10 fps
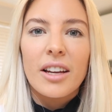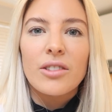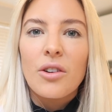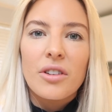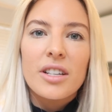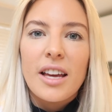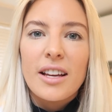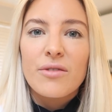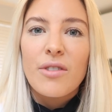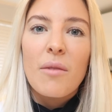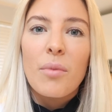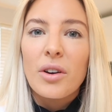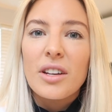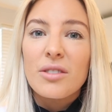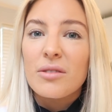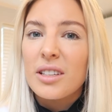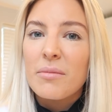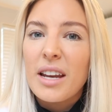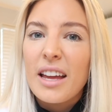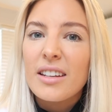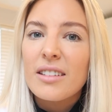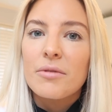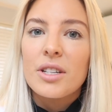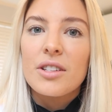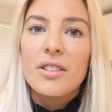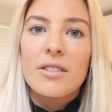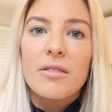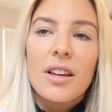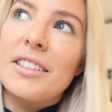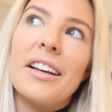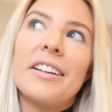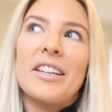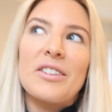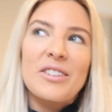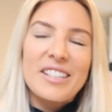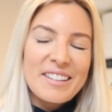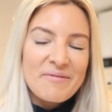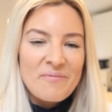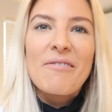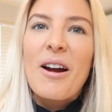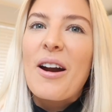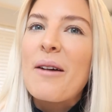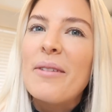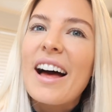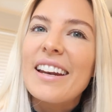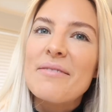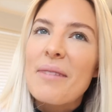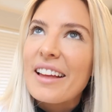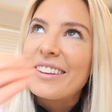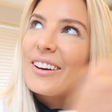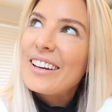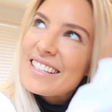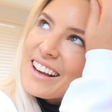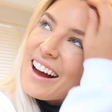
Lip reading: longer it takes for our body to eliminate it, which is, yeah, interesting. Where I'm at in my 30s,